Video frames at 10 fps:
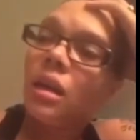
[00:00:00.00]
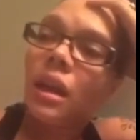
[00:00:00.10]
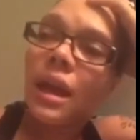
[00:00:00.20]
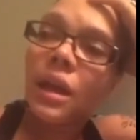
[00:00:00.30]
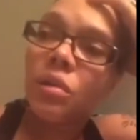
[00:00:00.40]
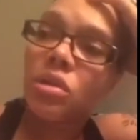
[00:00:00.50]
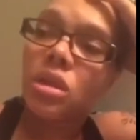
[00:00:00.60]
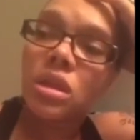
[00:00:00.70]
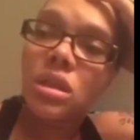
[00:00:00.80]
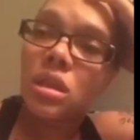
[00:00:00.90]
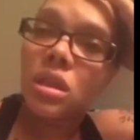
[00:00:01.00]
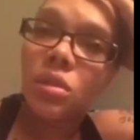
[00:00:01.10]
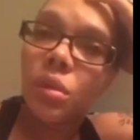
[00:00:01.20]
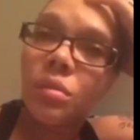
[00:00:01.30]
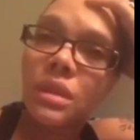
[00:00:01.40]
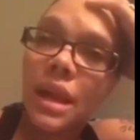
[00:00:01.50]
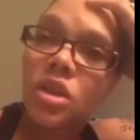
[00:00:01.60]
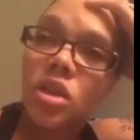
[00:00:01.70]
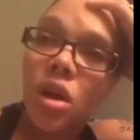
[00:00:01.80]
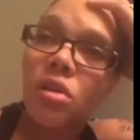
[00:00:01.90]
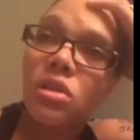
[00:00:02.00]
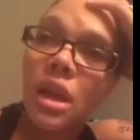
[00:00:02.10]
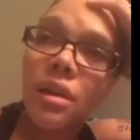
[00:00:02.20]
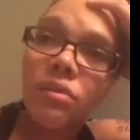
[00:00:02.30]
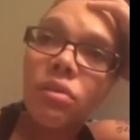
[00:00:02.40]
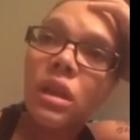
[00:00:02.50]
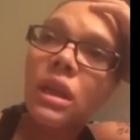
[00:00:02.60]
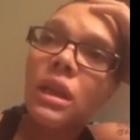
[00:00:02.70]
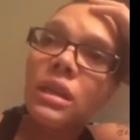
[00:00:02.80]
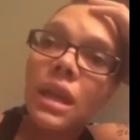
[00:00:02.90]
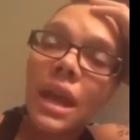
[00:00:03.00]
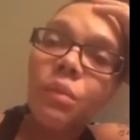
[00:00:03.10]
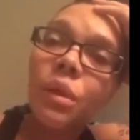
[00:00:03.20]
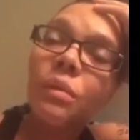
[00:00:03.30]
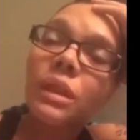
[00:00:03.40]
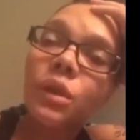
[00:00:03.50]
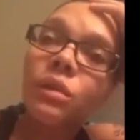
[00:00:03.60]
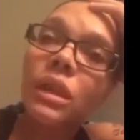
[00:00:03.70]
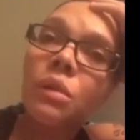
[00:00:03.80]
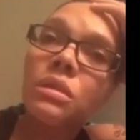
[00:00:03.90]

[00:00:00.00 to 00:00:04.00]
Like, it was just, we was at church every day. We would literally, it